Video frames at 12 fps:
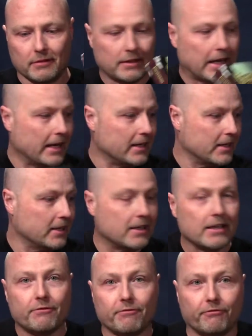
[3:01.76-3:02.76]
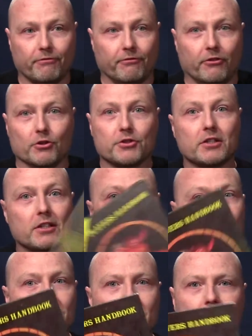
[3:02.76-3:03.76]
AD&D First
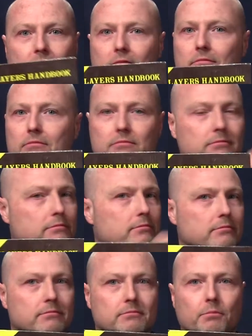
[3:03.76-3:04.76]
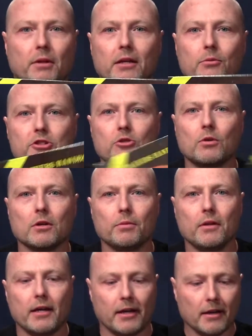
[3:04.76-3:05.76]
Edition, play what you want to
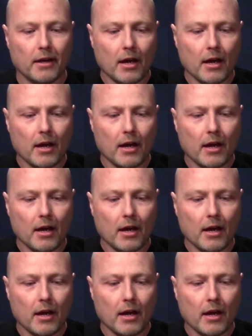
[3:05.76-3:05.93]
play.